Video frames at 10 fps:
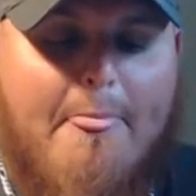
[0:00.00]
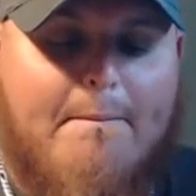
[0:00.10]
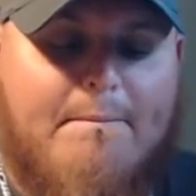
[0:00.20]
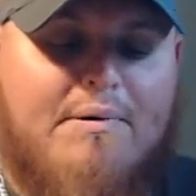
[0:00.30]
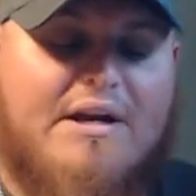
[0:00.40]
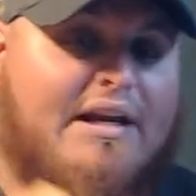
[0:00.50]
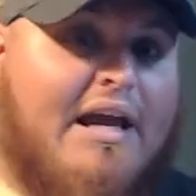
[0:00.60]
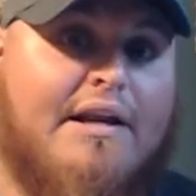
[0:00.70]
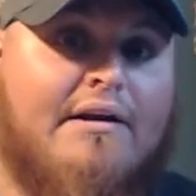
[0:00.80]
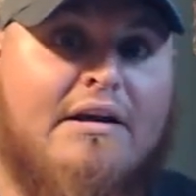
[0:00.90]
But
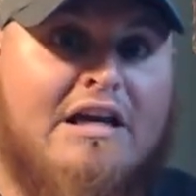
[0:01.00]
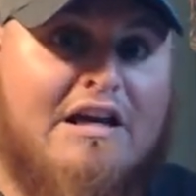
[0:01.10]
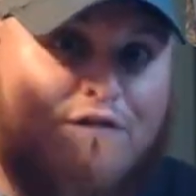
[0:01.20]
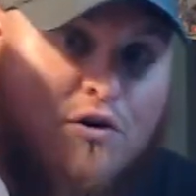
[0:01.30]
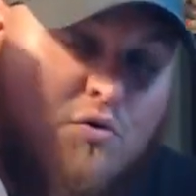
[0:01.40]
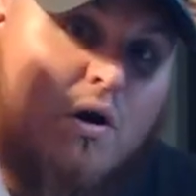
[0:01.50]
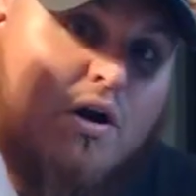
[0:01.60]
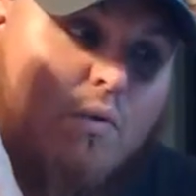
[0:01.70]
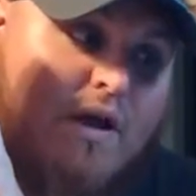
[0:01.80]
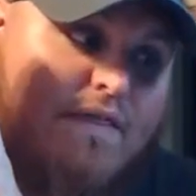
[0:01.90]
again, if you
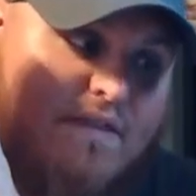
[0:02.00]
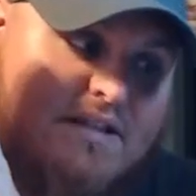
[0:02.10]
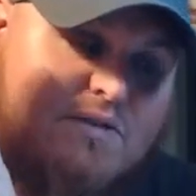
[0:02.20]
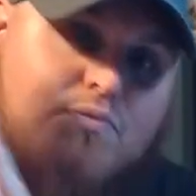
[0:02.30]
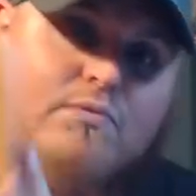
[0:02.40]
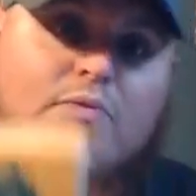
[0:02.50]
want to win this